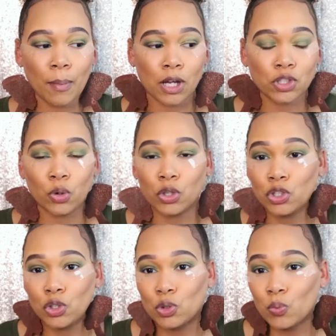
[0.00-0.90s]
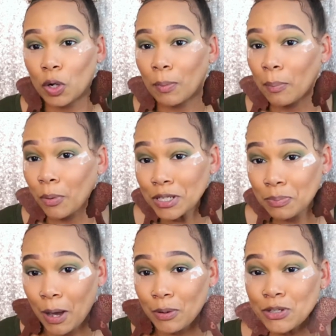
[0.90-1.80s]
actually going to use one of my pressed
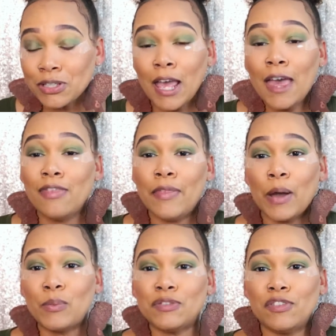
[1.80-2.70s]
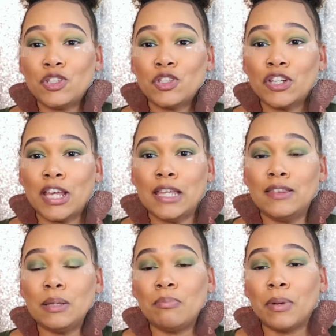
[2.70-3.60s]
powders that was featured in
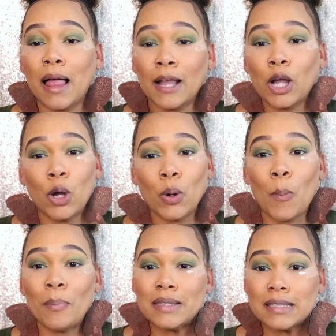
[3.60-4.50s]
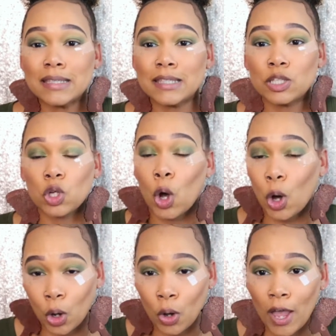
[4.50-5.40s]
the Black Owned Businesses
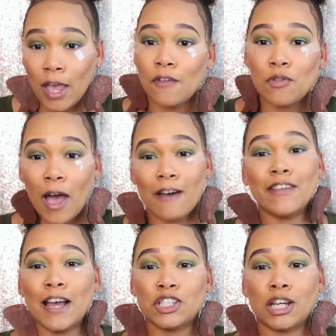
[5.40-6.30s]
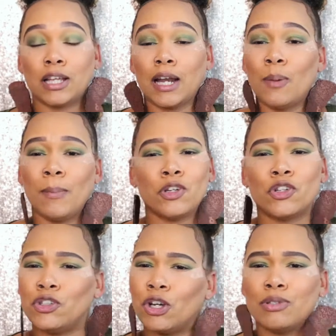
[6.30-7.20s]
haul. If you have not checked that out, make
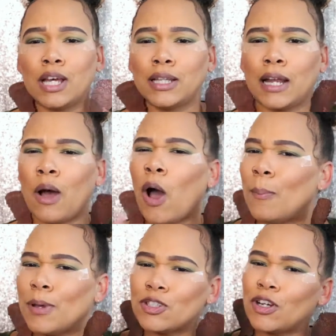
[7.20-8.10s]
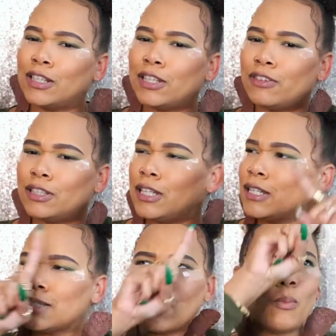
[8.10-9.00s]
sure you go check that out. I'll make sure I leave a
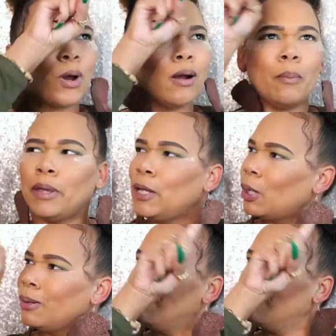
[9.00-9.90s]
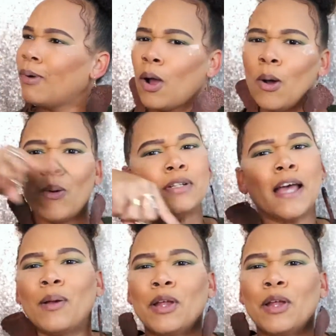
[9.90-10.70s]
link somewhere up here. or down